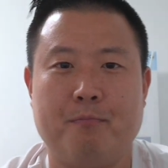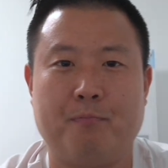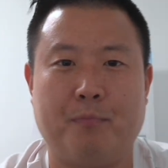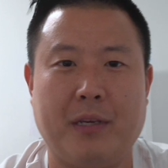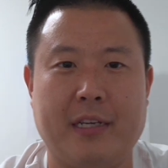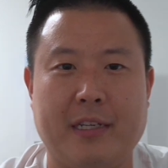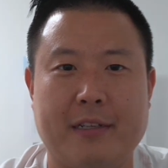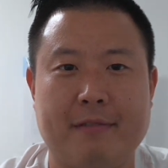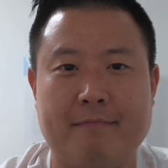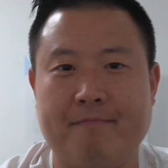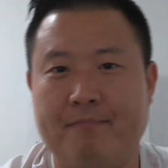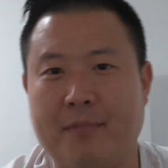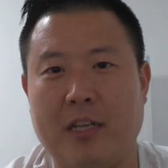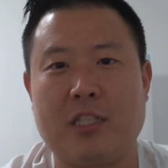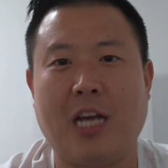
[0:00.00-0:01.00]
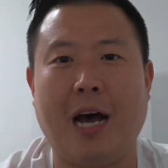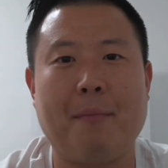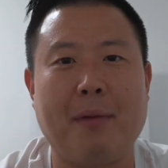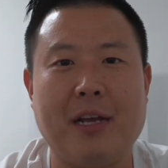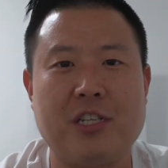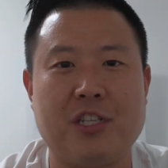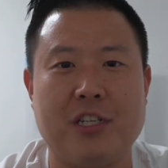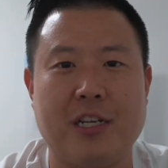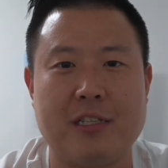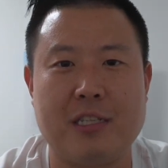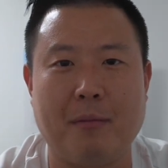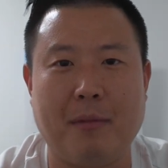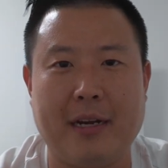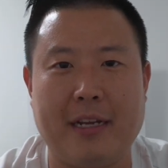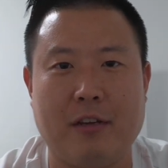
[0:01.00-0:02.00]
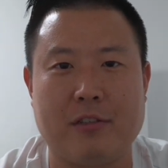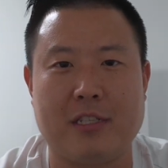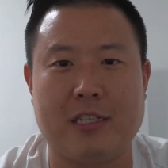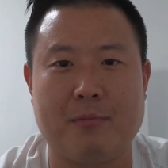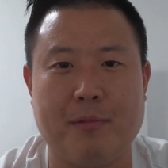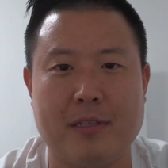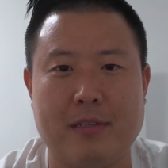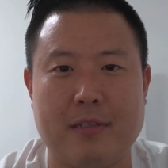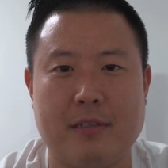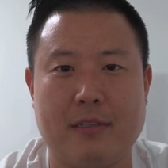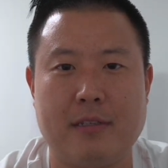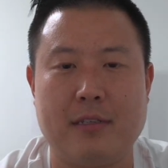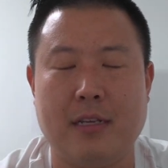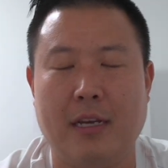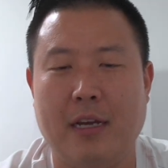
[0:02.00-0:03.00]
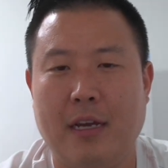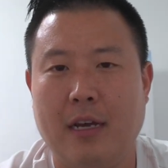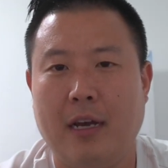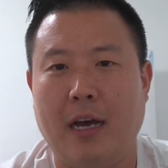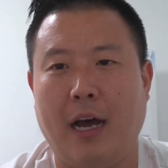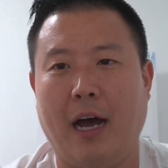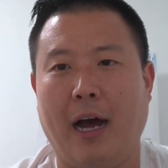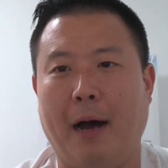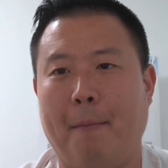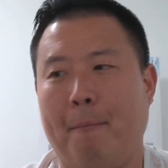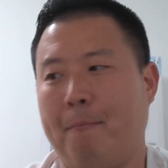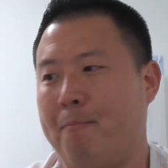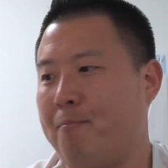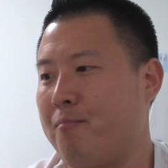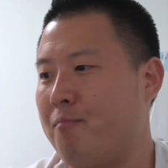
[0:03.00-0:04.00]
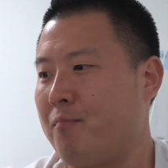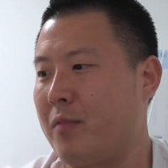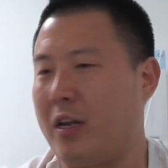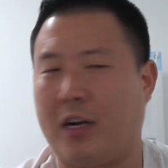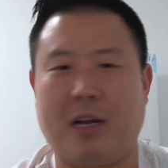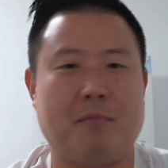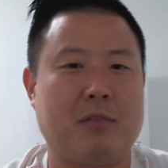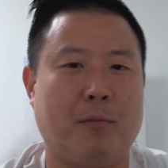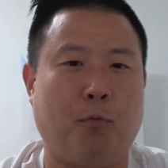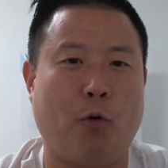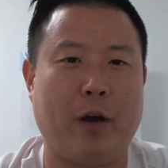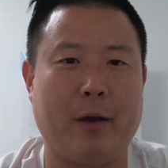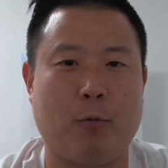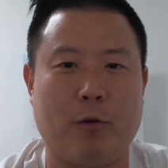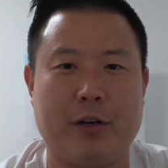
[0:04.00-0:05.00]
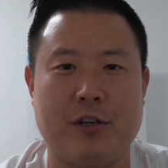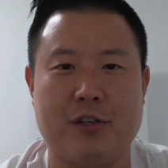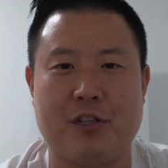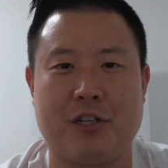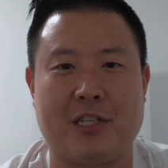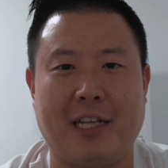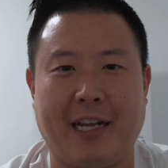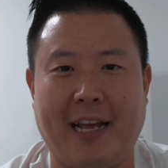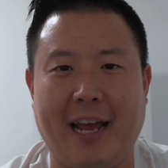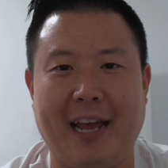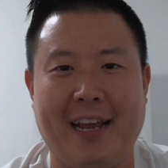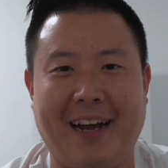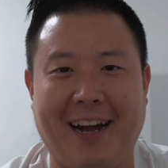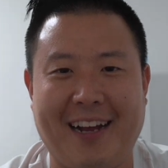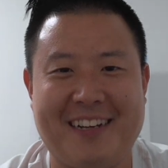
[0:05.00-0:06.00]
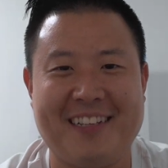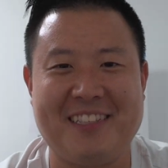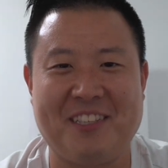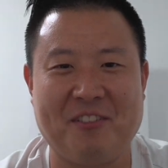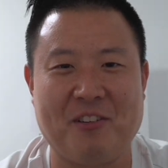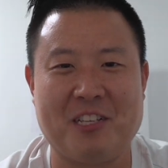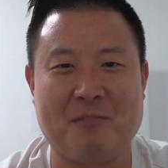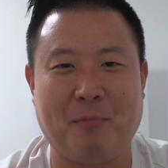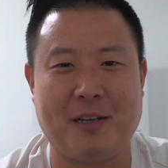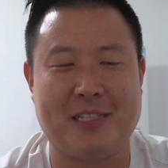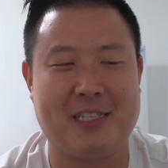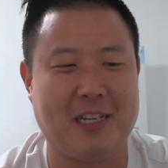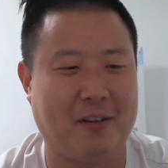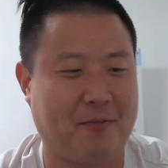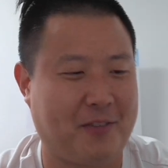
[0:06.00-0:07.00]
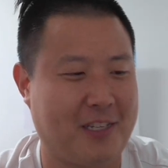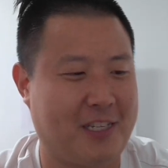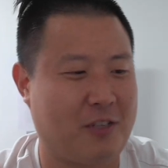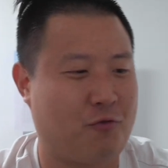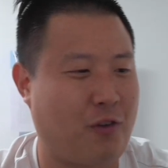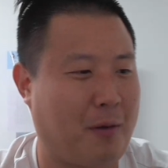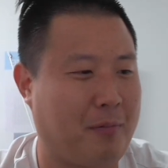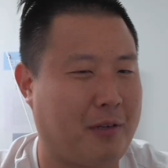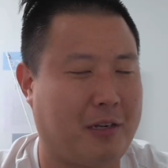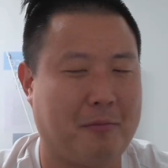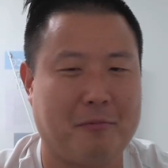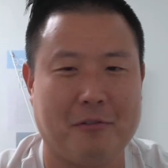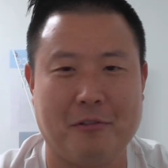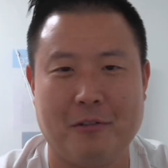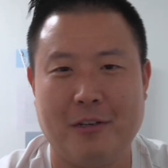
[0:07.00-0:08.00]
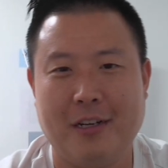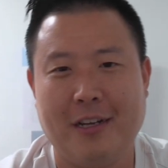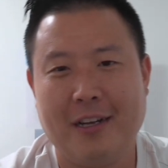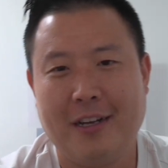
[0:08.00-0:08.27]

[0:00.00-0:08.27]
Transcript: being a top agent in somebody else's business. There comes a point where you're just like, hey, I can do this myself. This is replicable.